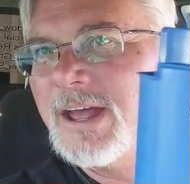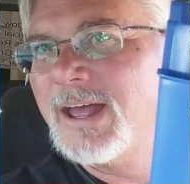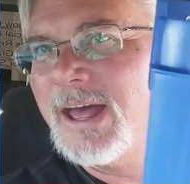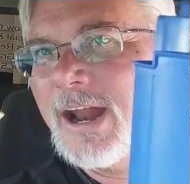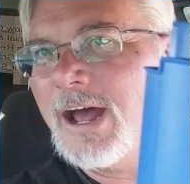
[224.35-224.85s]

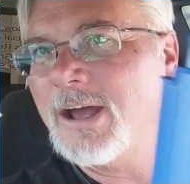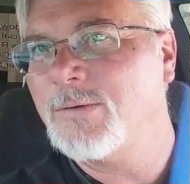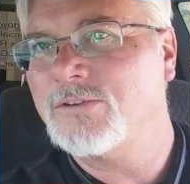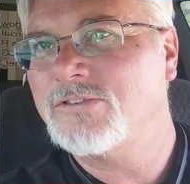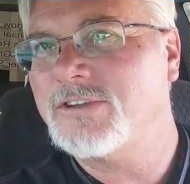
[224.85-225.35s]
and I will
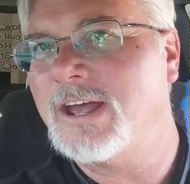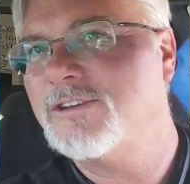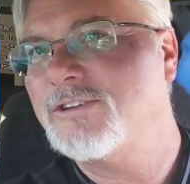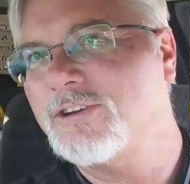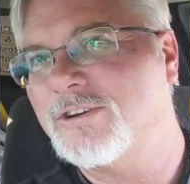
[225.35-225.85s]
send
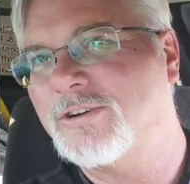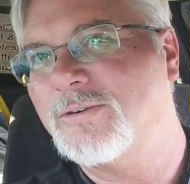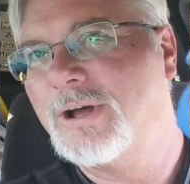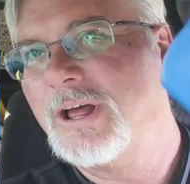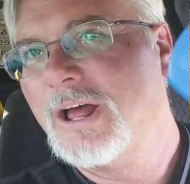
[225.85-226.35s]
you
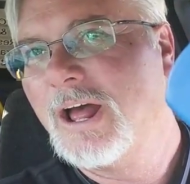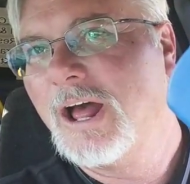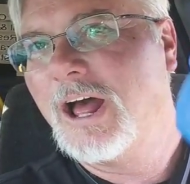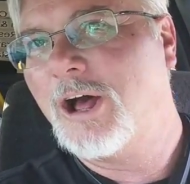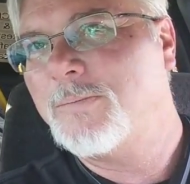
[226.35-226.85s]

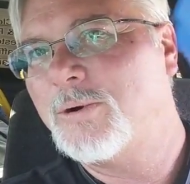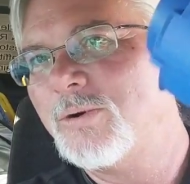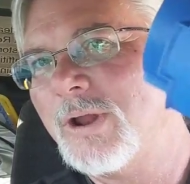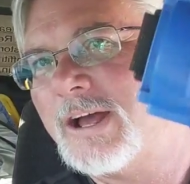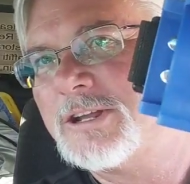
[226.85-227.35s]
a
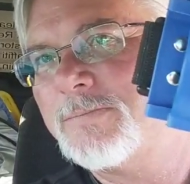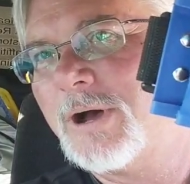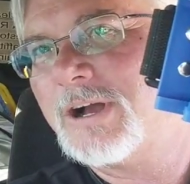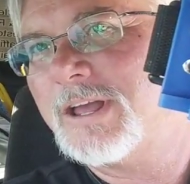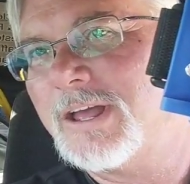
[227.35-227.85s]
Pulex
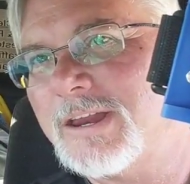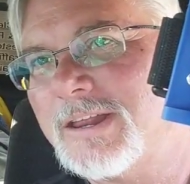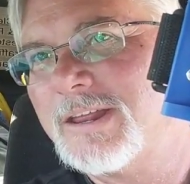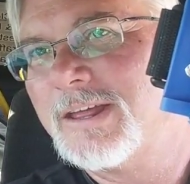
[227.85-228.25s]
bucket